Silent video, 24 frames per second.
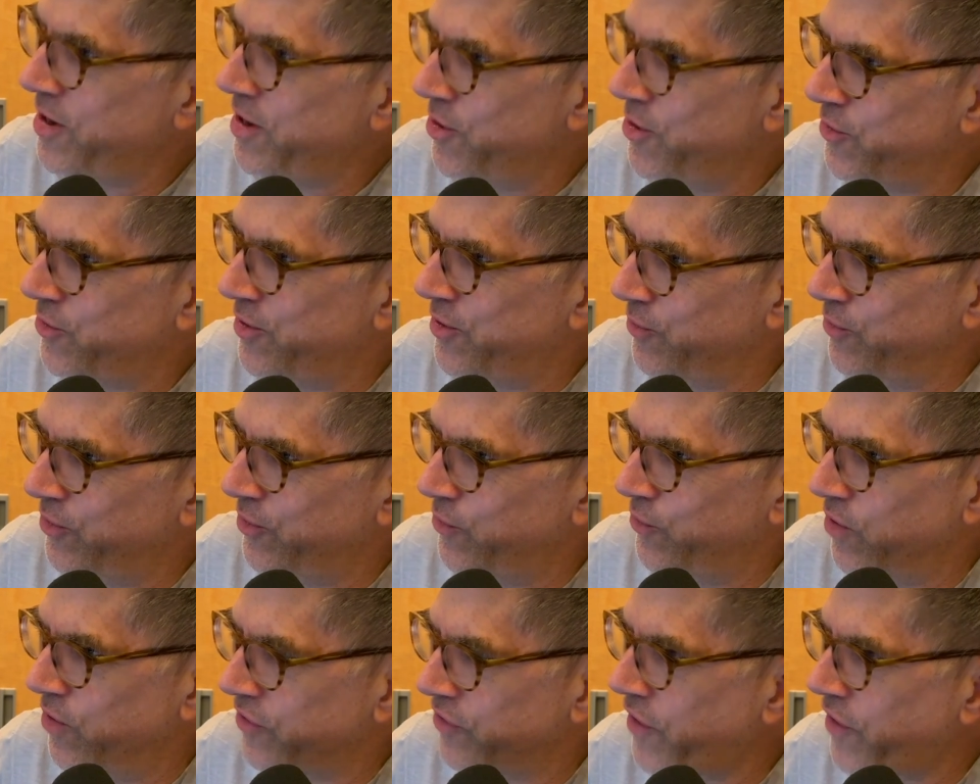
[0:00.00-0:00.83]
that it really
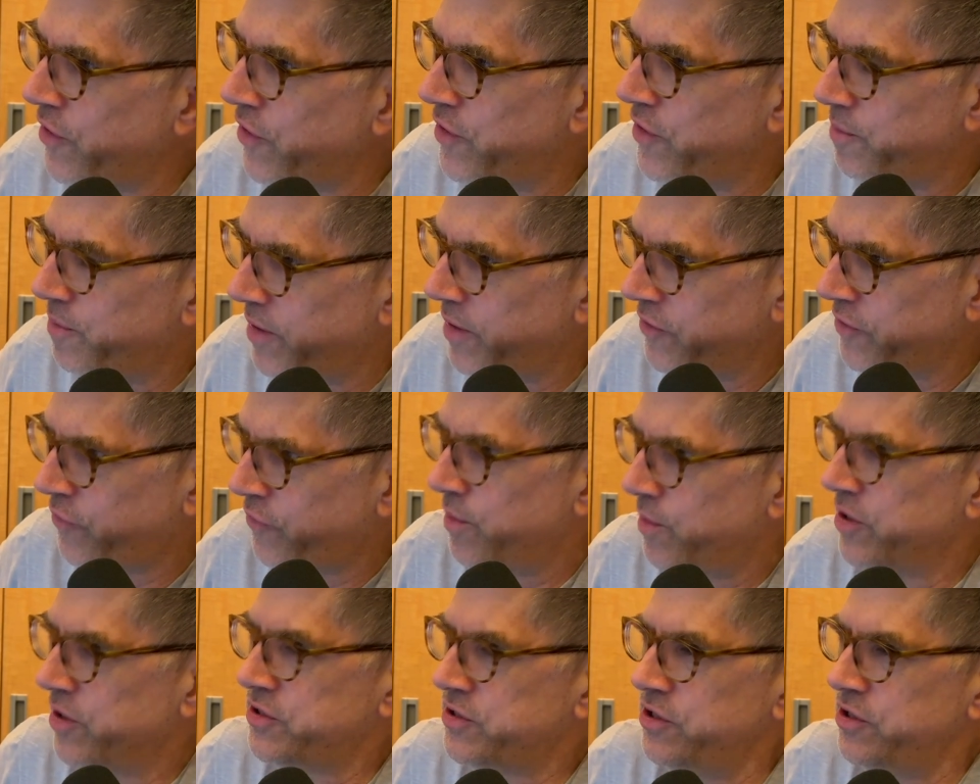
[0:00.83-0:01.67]
works? Are there
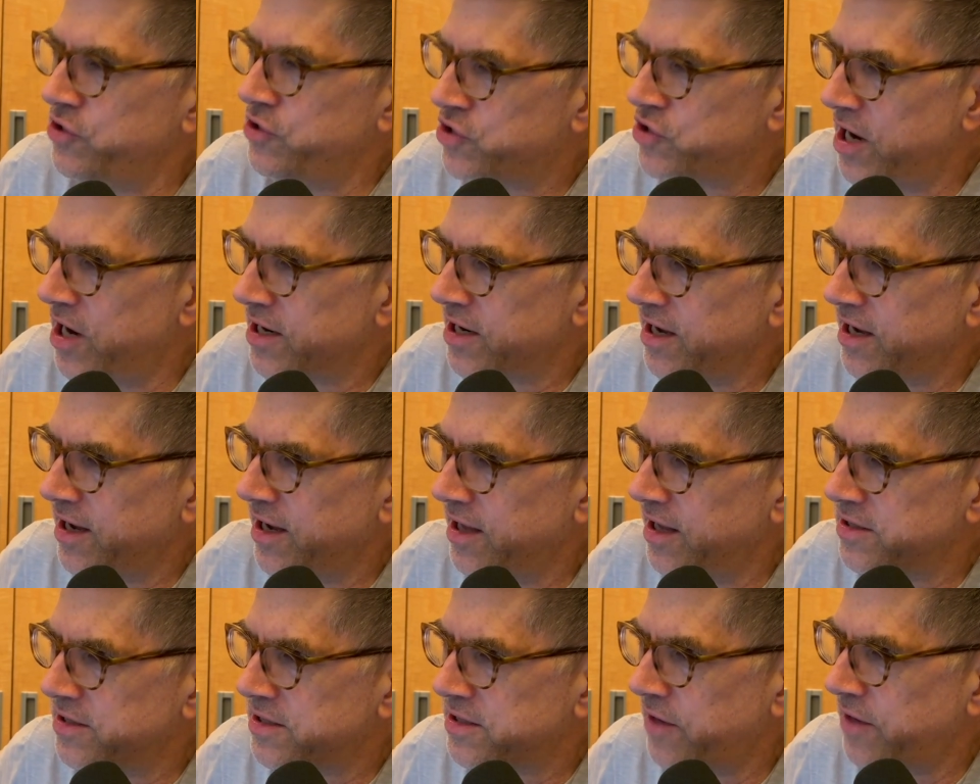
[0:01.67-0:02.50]
benchmarks that you track
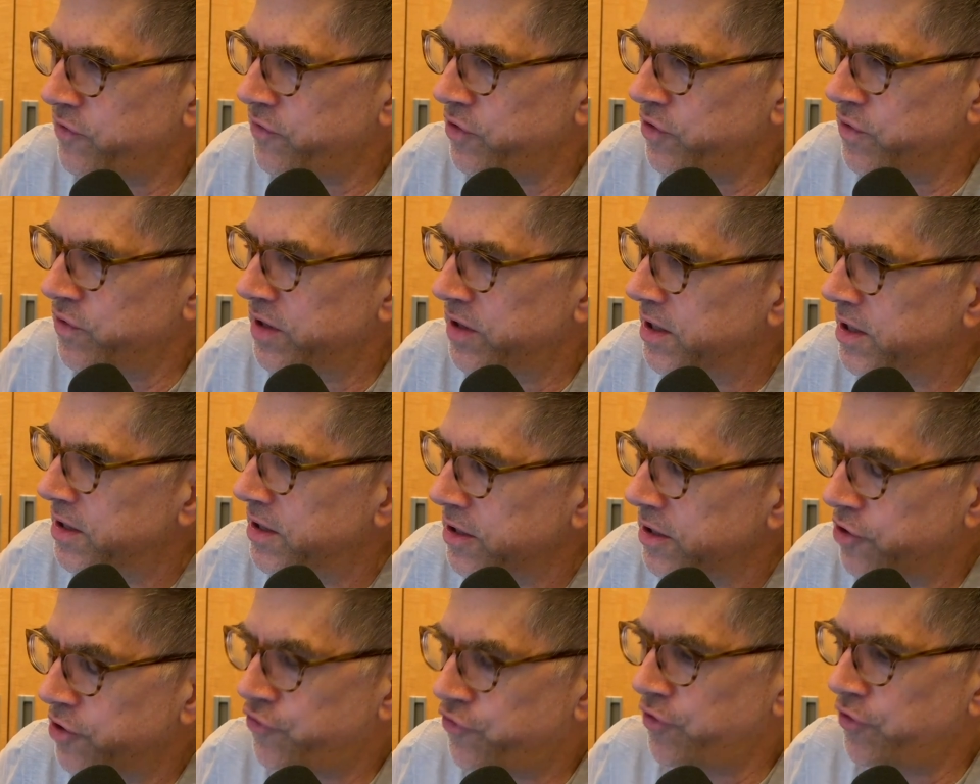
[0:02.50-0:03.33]
against? Have you
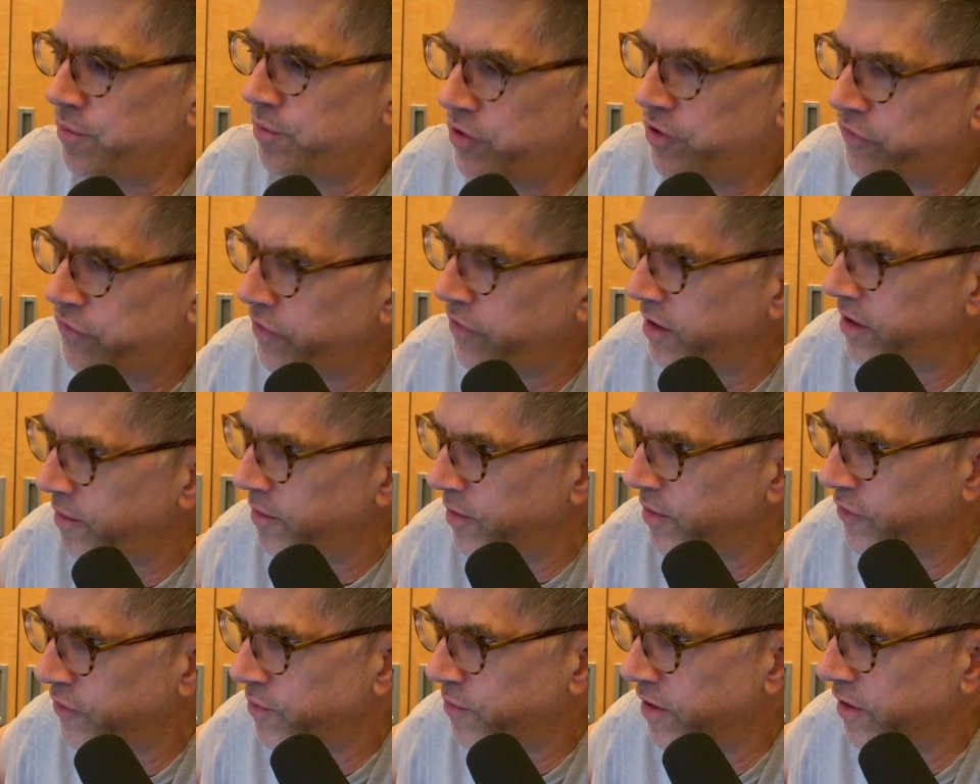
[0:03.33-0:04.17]
contributed to any
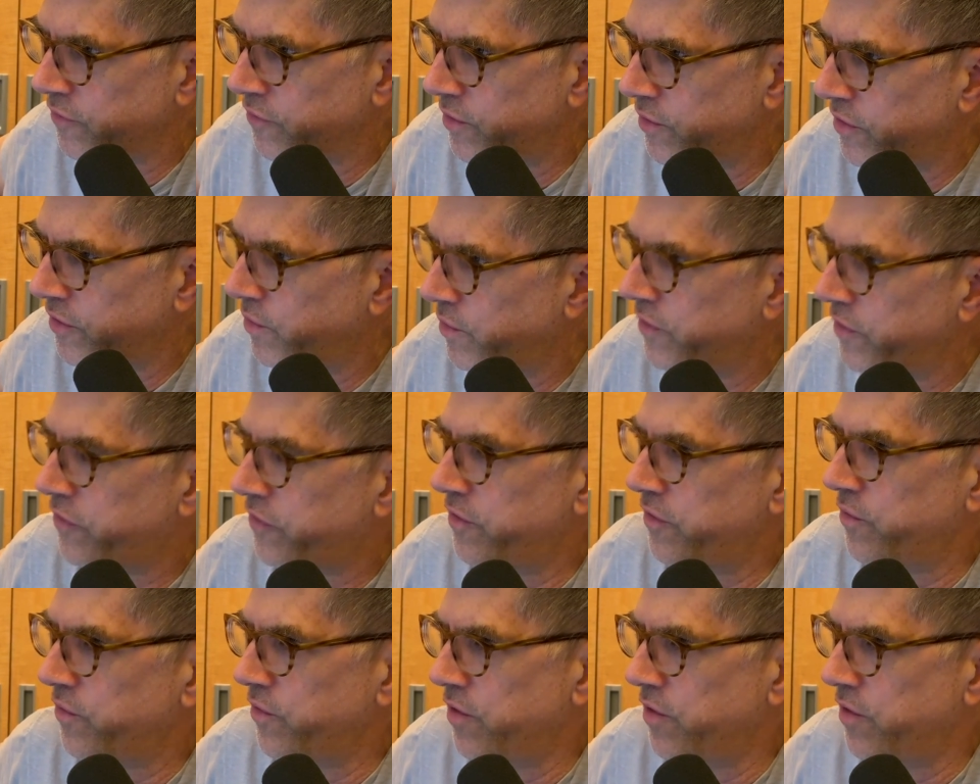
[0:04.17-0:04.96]
benchmarks? What are the ones that are